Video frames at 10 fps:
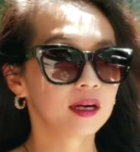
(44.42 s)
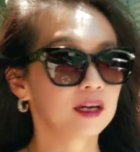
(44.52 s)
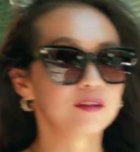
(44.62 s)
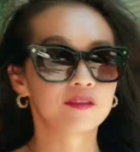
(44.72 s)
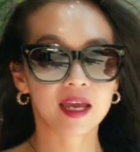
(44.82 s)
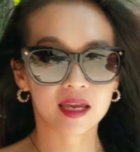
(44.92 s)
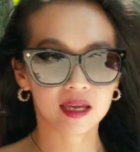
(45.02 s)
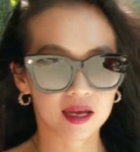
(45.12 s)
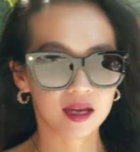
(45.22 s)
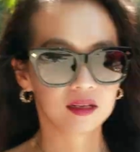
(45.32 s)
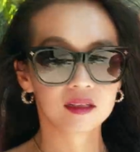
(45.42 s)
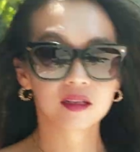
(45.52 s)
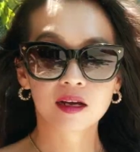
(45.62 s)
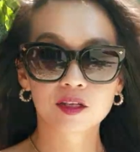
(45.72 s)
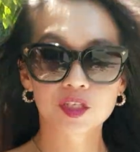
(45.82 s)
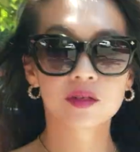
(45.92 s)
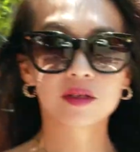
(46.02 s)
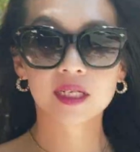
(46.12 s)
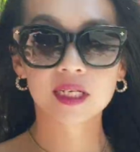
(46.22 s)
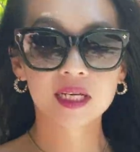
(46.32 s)
of a
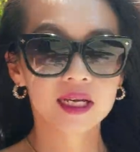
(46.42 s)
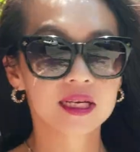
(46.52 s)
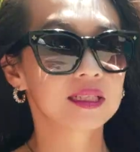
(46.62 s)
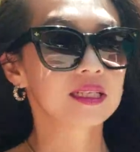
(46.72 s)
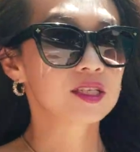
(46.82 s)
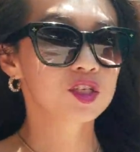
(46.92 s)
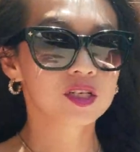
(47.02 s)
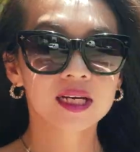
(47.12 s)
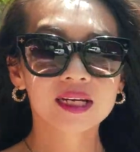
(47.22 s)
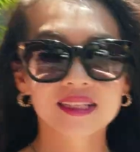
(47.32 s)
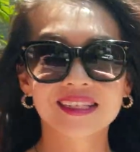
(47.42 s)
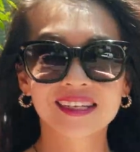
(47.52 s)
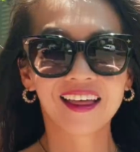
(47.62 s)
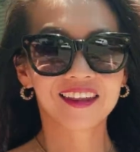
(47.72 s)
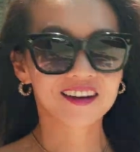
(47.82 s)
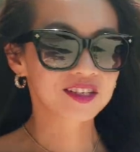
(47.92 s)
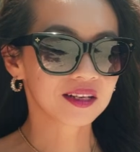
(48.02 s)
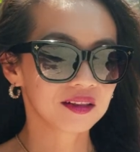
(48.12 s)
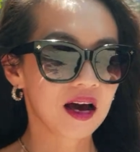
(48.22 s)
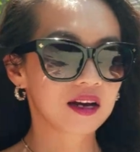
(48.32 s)
luxury district. There's a
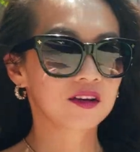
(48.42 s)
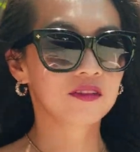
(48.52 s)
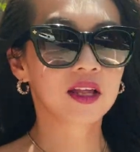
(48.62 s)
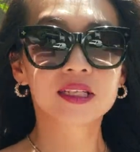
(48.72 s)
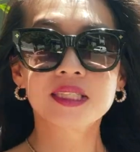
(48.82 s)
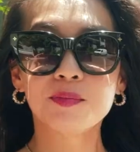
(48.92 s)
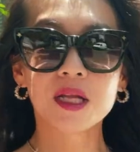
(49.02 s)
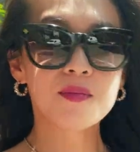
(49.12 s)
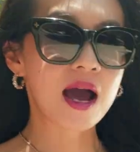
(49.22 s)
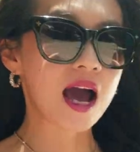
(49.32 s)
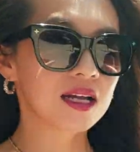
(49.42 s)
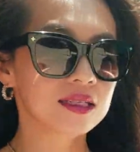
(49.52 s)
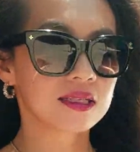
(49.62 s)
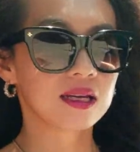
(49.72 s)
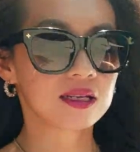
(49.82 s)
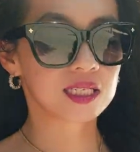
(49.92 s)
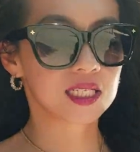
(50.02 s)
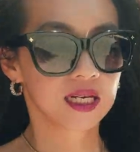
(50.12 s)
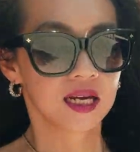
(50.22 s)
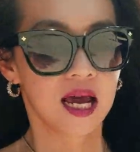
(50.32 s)
lot of like diplomats and
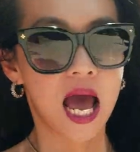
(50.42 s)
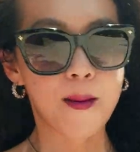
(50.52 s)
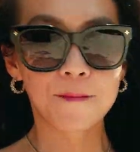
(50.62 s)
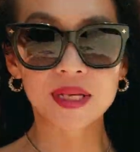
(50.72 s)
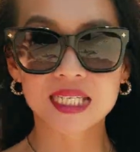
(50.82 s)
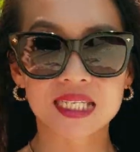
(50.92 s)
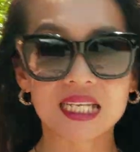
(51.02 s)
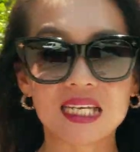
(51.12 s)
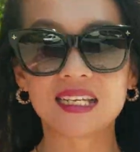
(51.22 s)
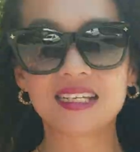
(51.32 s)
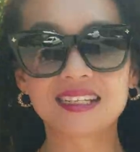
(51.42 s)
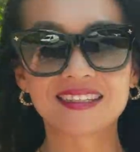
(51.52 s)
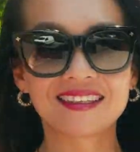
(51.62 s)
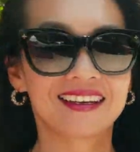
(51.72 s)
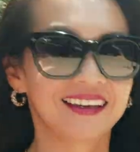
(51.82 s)
embassies.